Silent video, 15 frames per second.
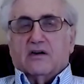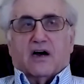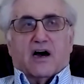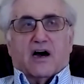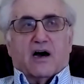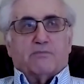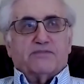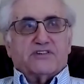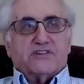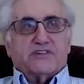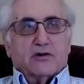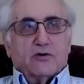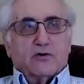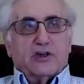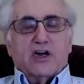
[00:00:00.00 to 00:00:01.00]

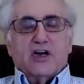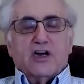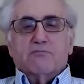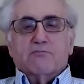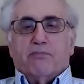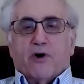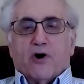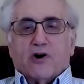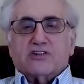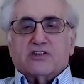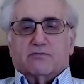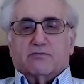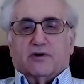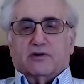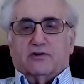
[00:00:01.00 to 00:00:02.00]

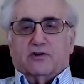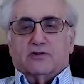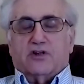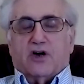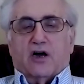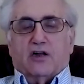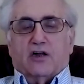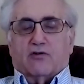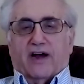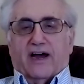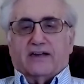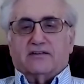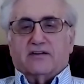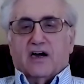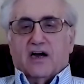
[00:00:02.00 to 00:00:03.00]
impossible to
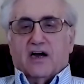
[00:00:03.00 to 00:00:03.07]
tolerate.